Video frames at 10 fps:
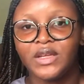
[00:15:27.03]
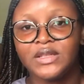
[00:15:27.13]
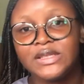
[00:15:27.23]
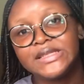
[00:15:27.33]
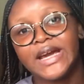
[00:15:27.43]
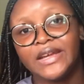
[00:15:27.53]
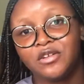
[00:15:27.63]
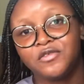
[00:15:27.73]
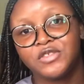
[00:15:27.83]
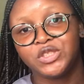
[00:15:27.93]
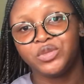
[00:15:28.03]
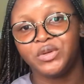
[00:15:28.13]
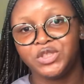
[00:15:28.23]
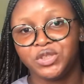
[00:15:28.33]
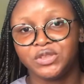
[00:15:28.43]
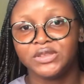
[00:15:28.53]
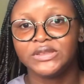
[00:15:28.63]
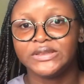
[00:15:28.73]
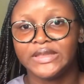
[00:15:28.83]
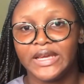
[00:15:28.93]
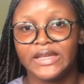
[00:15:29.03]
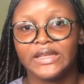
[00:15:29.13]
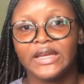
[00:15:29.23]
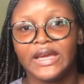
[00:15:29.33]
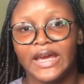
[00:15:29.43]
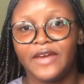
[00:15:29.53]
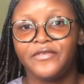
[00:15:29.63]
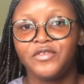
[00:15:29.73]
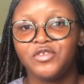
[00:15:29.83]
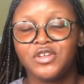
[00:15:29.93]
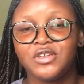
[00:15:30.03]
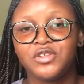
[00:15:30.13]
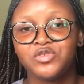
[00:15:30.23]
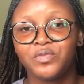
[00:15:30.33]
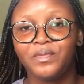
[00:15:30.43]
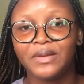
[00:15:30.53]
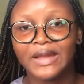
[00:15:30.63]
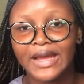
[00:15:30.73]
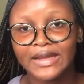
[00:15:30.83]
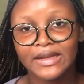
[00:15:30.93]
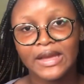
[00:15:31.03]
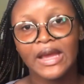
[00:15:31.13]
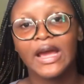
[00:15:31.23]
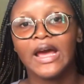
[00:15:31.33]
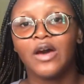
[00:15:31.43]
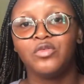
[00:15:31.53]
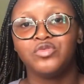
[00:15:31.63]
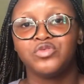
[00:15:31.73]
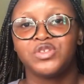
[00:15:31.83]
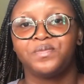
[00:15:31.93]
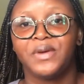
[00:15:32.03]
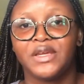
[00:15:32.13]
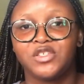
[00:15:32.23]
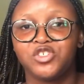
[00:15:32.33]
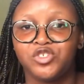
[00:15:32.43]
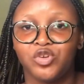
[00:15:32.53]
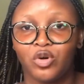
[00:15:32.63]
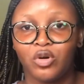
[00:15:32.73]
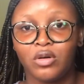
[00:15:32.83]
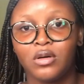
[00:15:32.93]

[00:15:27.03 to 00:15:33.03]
this kind of situation, then I feel you need to plan how you spend your